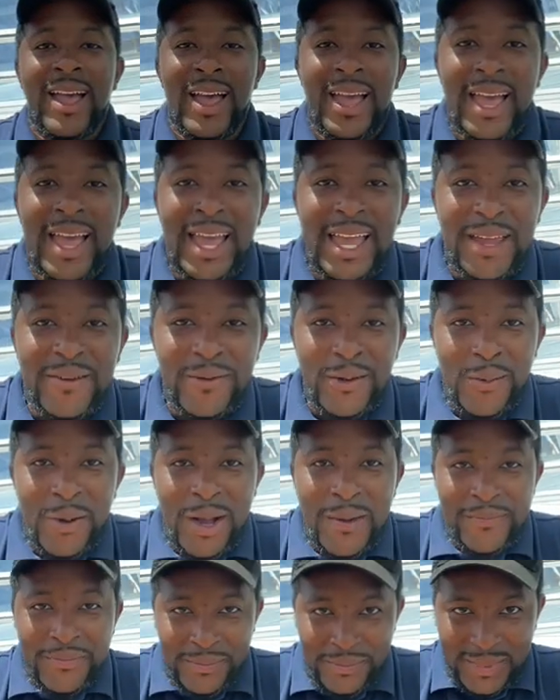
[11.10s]
Hey
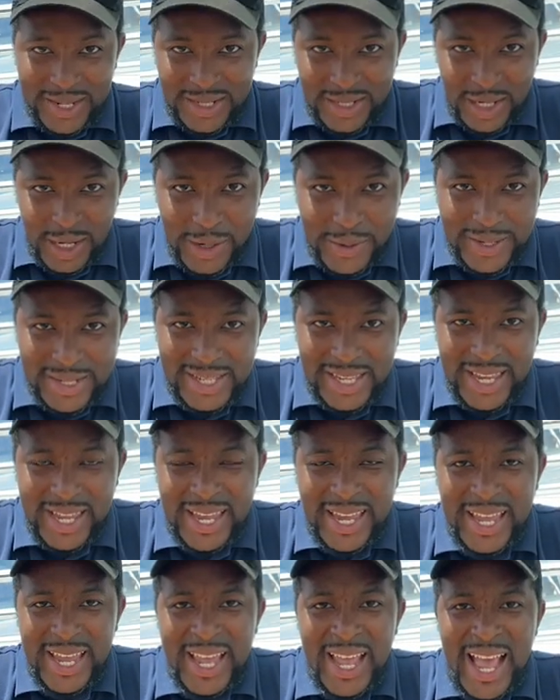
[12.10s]
everyone, Mr. Lewis
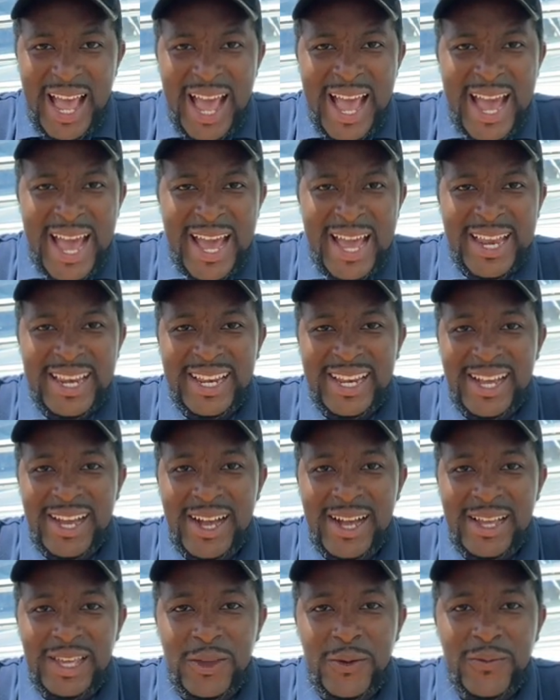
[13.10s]
here, and
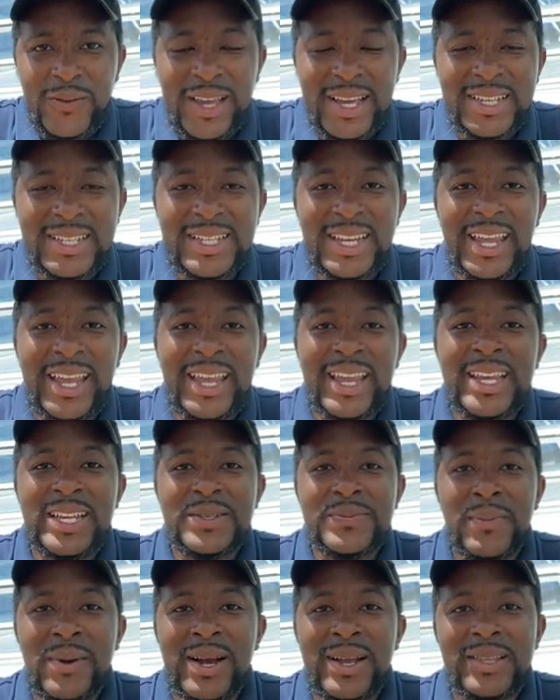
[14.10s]
you've guessed it, it is
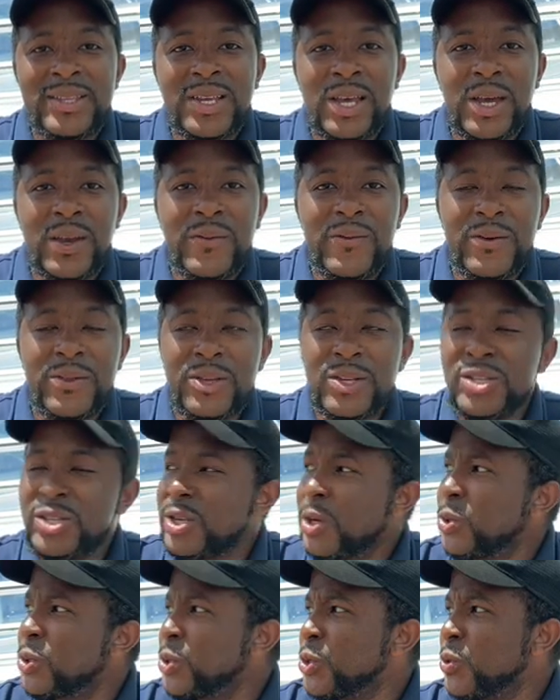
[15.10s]
my turn for the
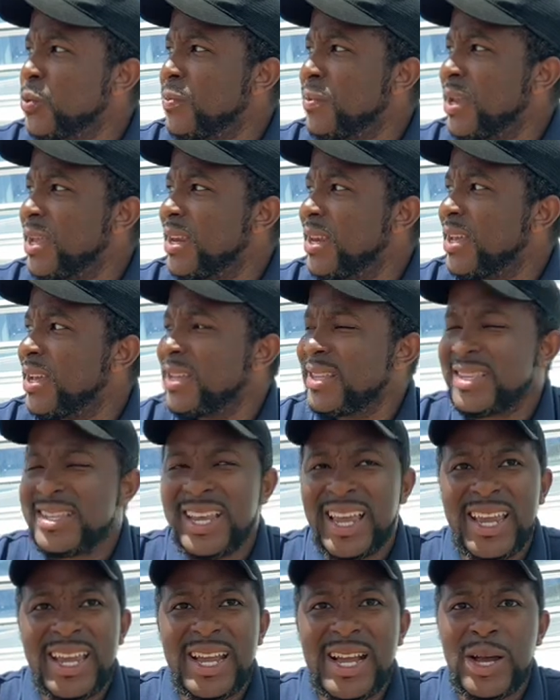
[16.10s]
social media
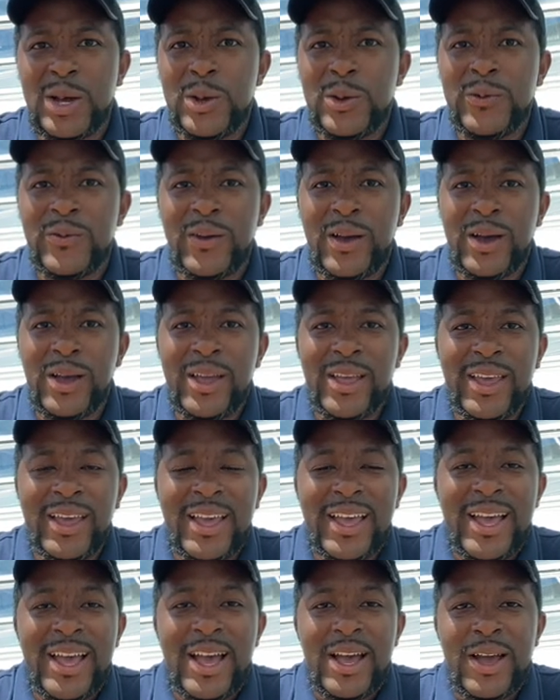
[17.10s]
takeover.
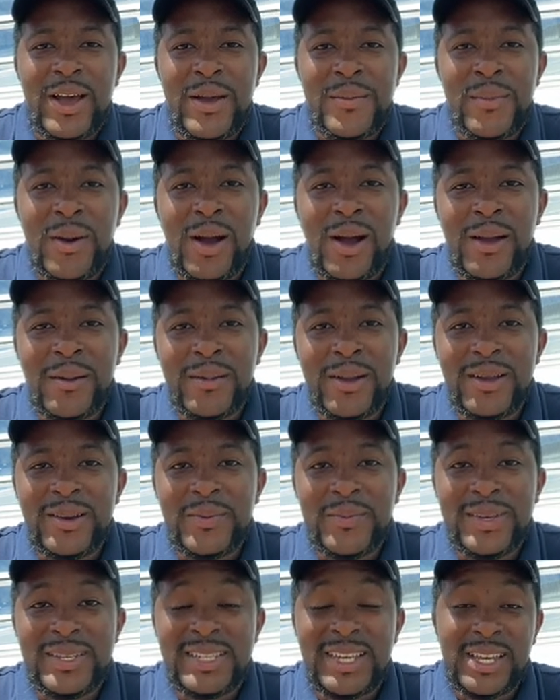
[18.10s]
I'm going to
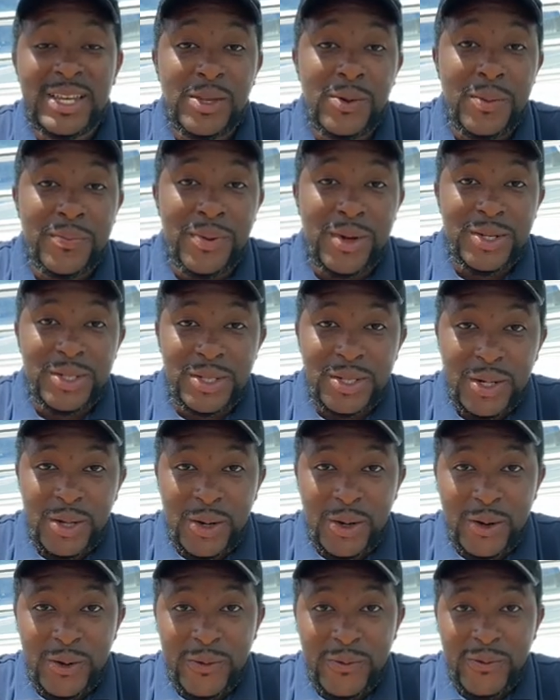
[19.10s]
be setting you a bunch
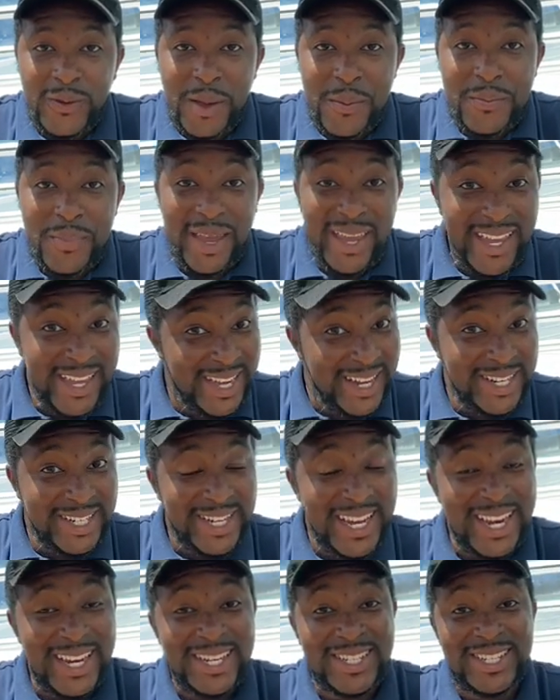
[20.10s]
of PE
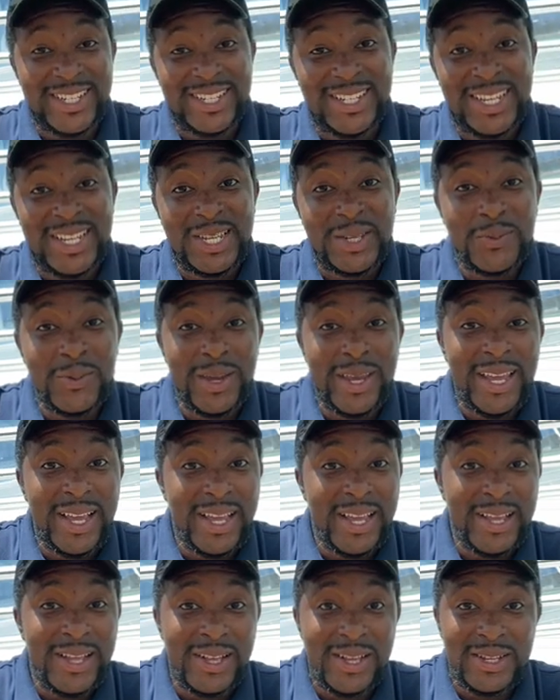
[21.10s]
challenges this
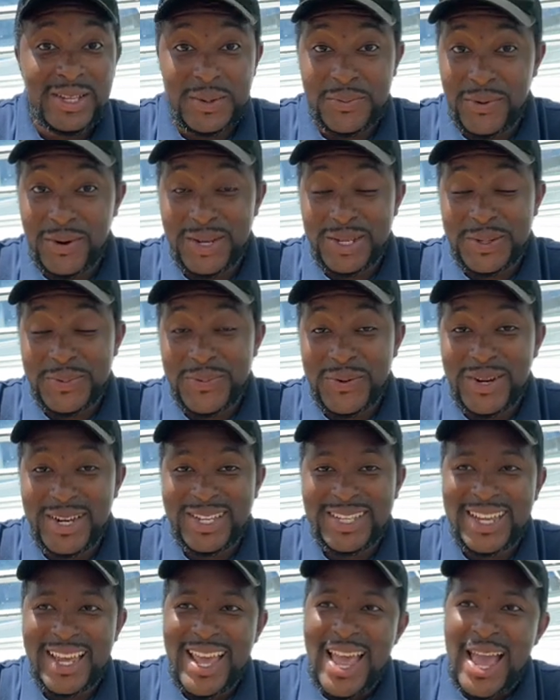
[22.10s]
week, surprise,
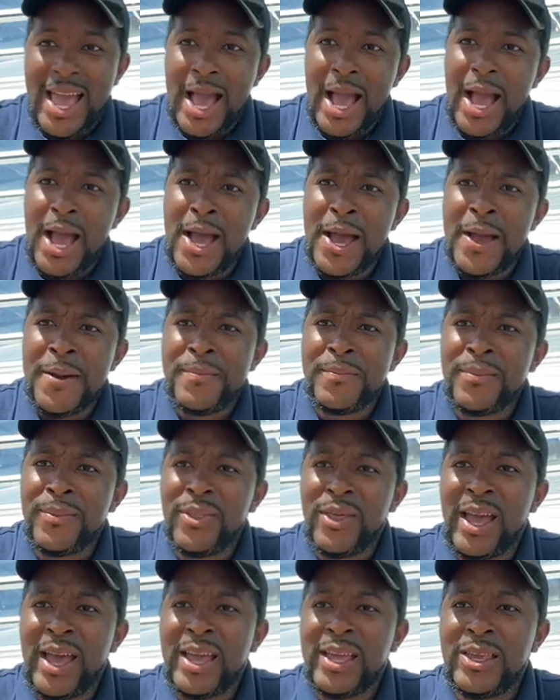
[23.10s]
surprise,
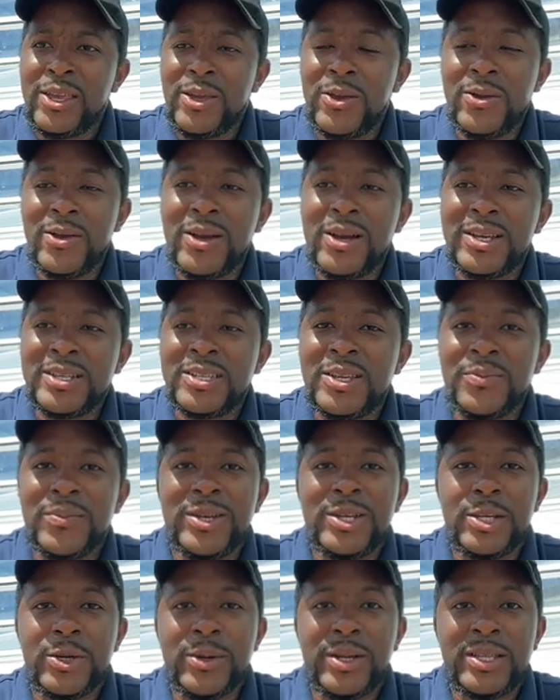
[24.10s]
that you guys can be
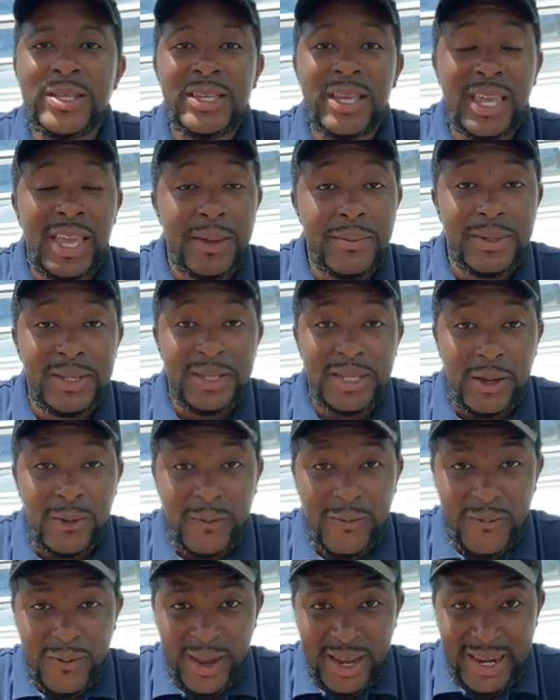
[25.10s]
doing to keep
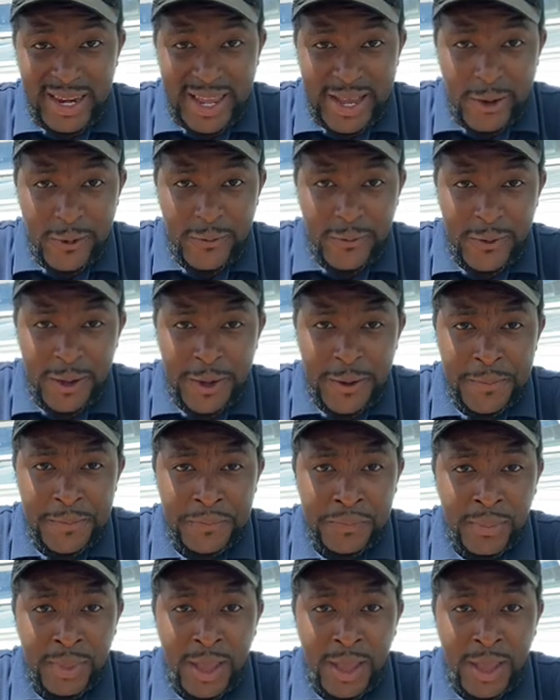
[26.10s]
yourself fit and healthy.